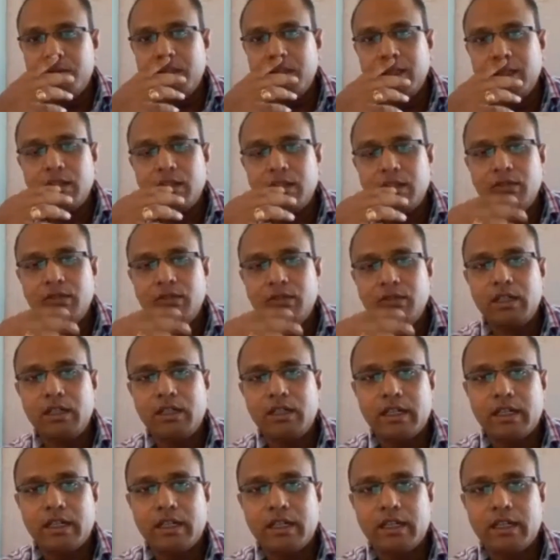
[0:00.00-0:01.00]
be there, we will
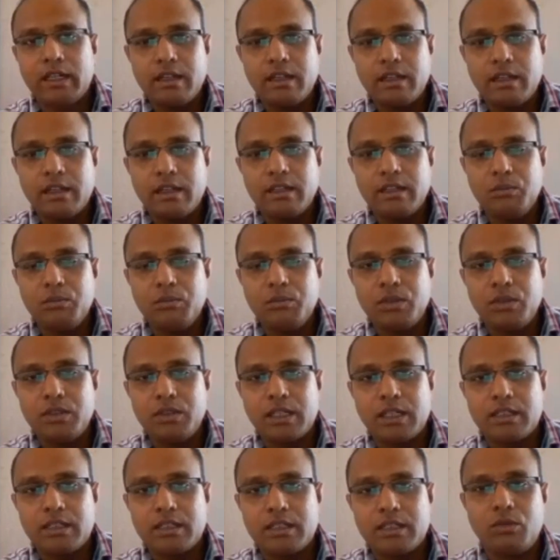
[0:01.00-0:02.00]
take a simple
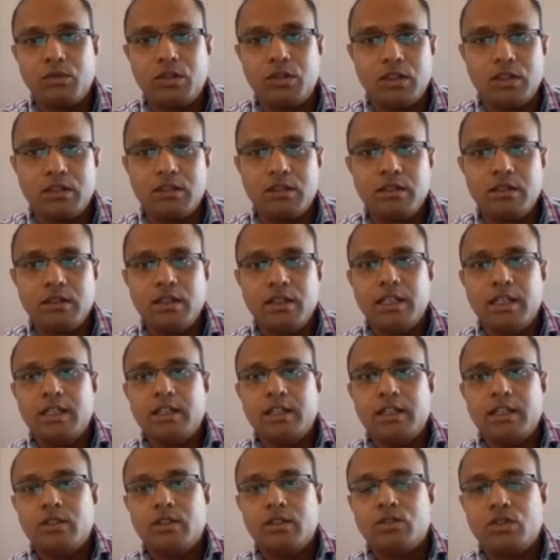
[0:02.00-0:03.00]
sector model.
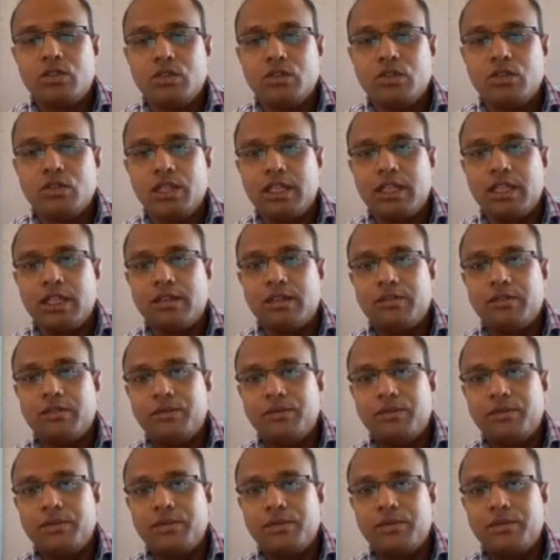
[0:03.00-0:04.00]
So here
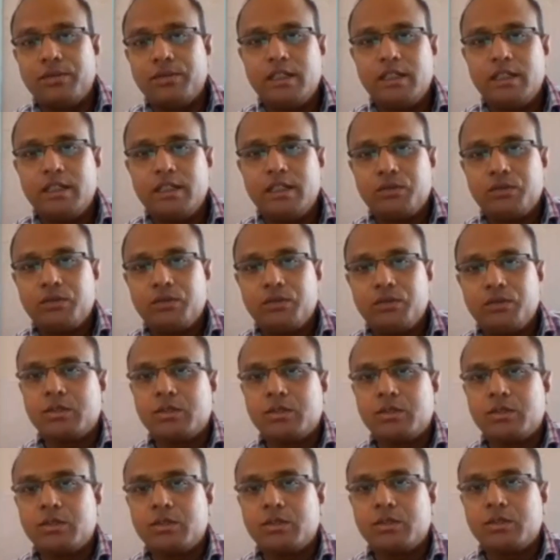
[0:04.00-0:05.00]

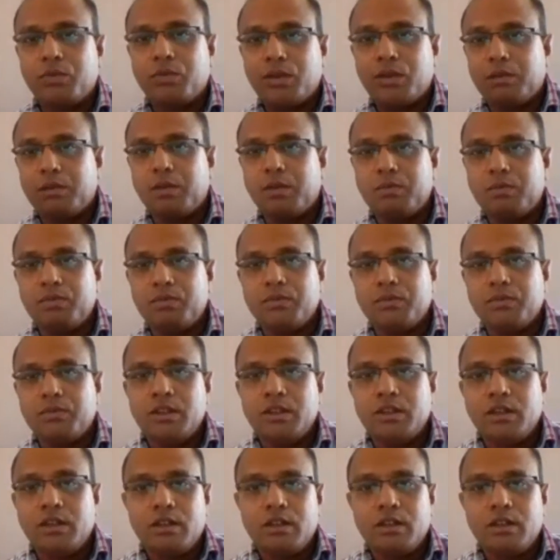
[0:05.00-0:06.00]
for this problem,
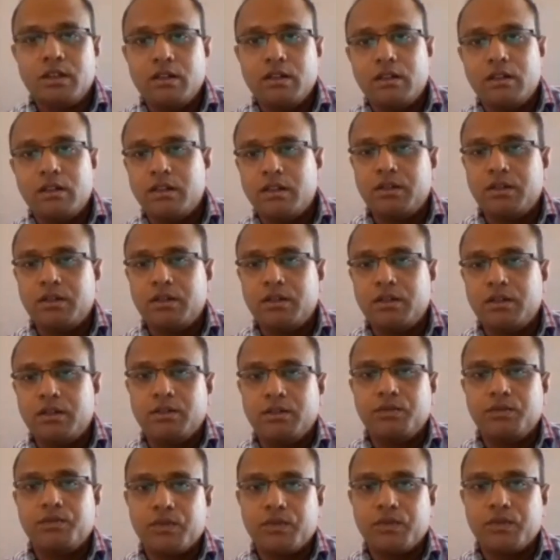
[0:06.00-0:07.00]

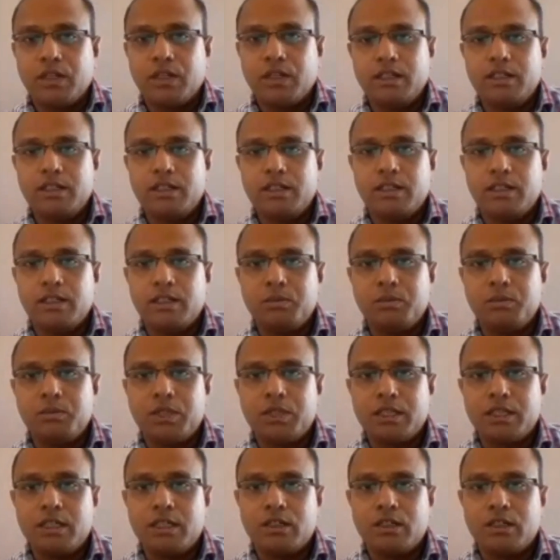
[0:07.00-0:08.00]
disk is
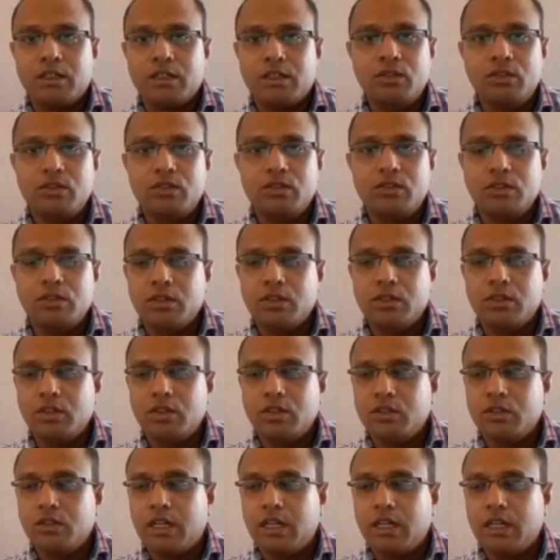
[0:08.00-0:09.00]
subjected to
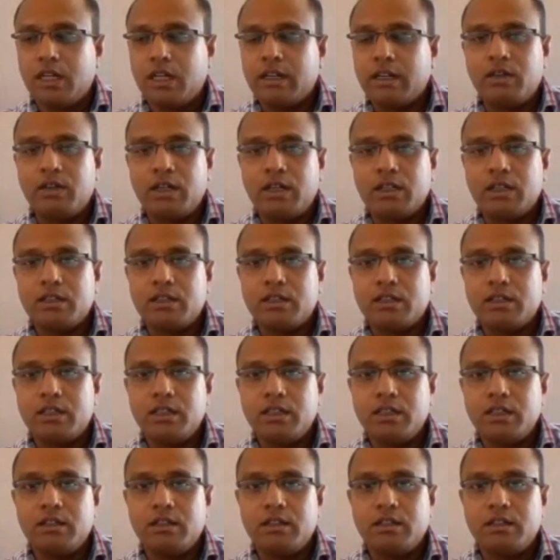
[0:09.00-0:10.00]
angular
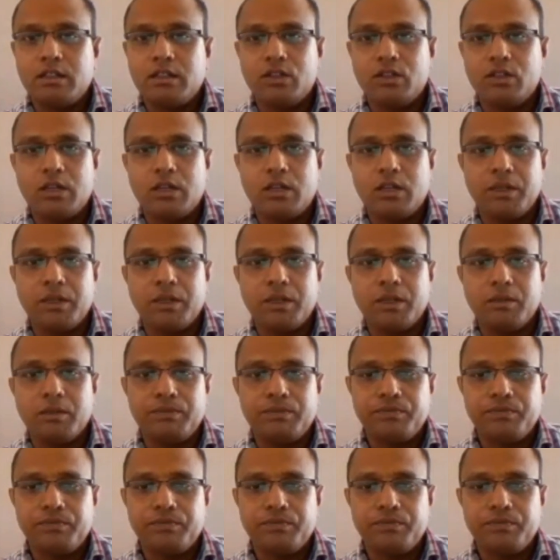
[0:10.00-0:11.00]
velocity 1000 rpm.